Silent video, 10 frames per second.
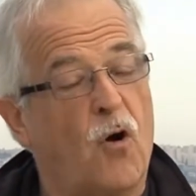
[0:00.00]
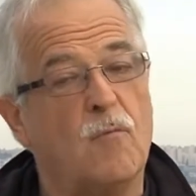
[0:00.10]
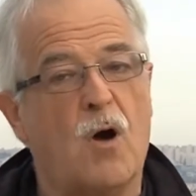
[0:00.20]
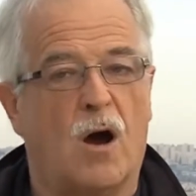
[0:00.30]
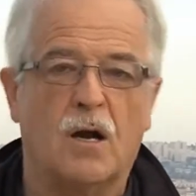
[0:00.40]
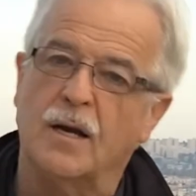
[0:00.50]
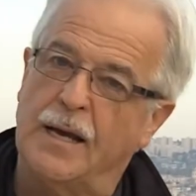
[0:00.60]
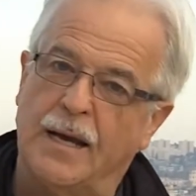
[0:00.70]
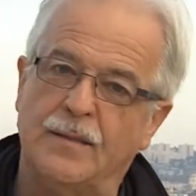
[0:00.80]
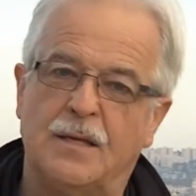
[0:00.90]
Omar,
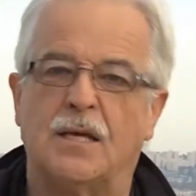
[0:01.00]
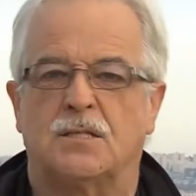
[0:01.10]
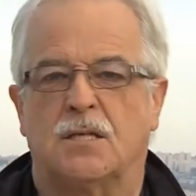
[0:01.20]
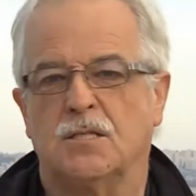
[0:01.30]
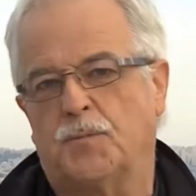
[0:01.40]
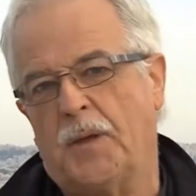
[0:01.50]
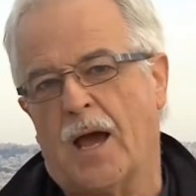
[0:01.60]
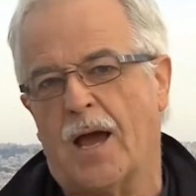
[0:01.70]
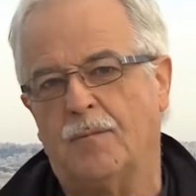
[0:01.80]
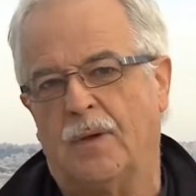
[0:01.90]
in the distance
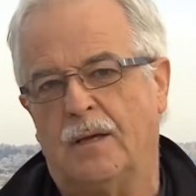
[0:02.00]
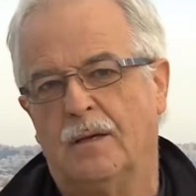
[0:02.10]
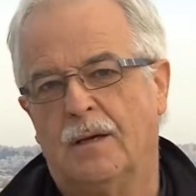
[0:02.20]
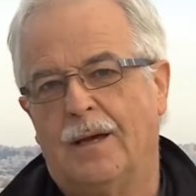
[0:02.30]
behind me.